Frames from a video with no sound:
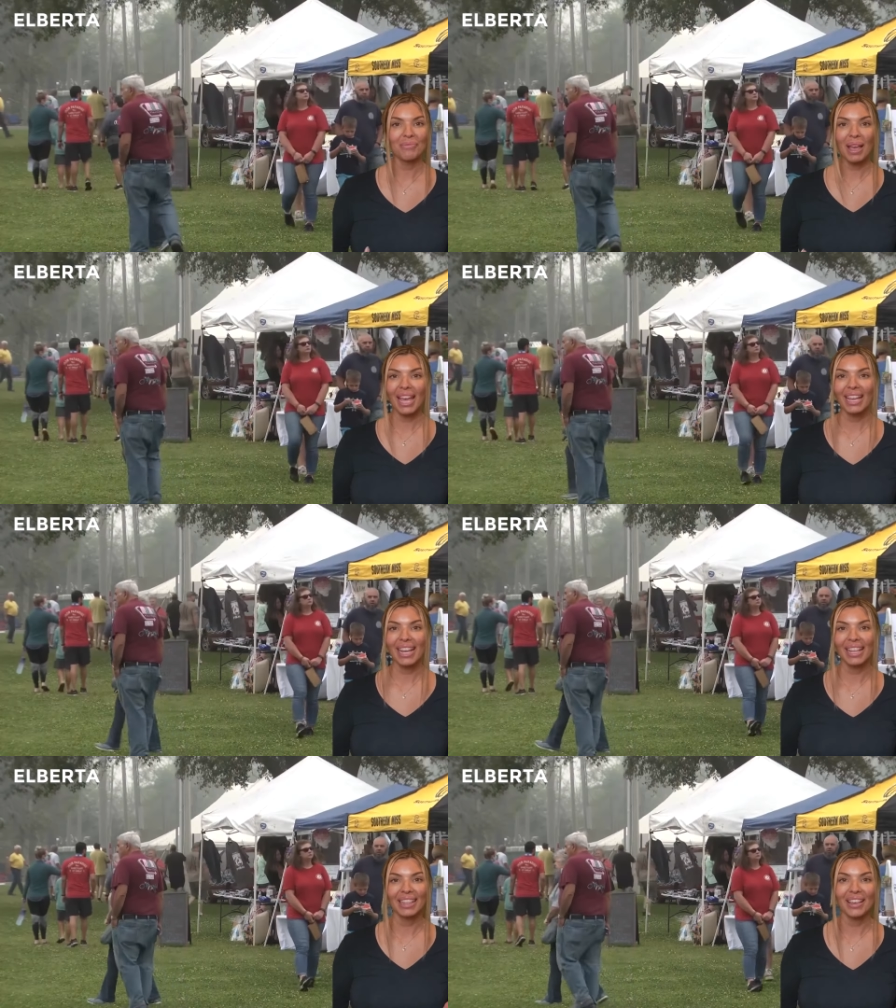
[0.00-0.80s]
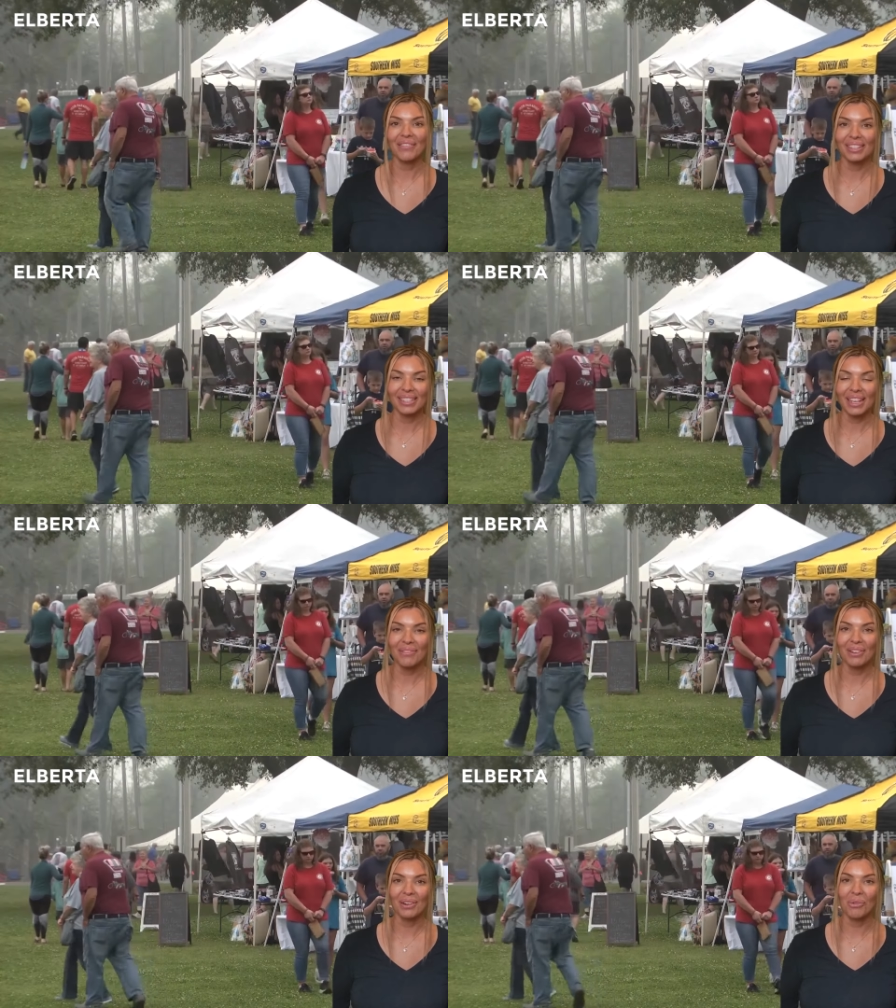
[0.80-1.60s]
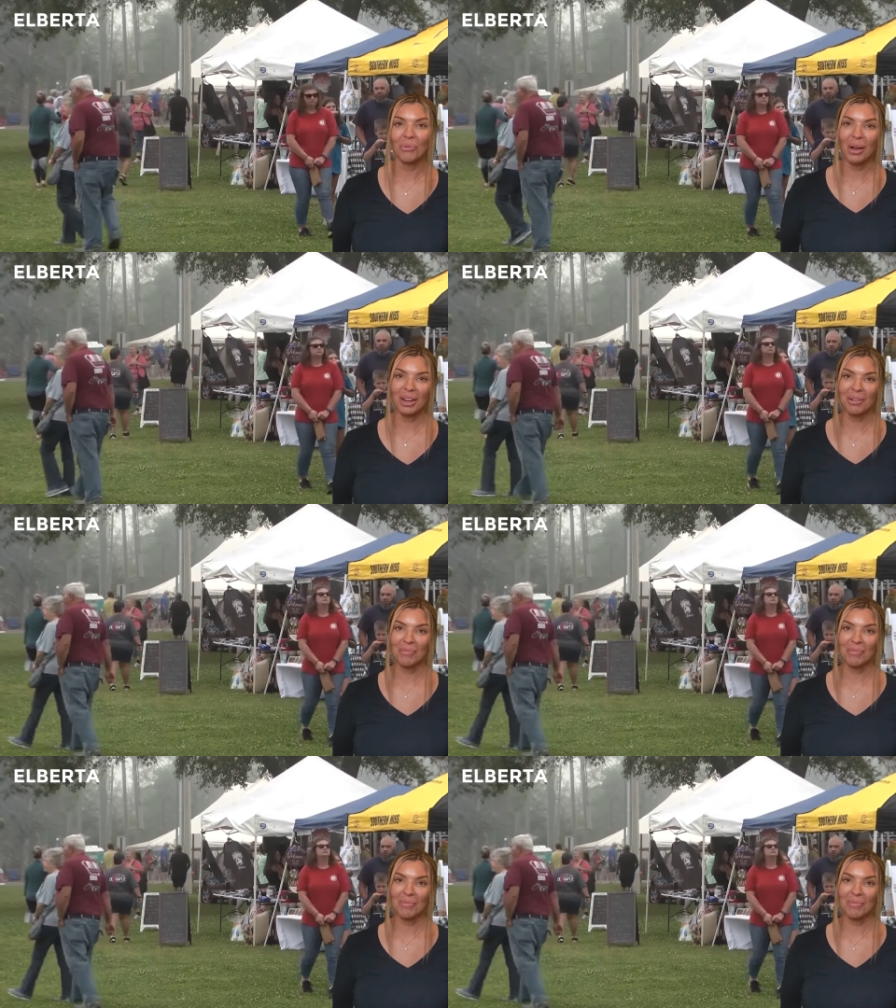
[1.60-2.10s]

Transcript: are made and life is savored one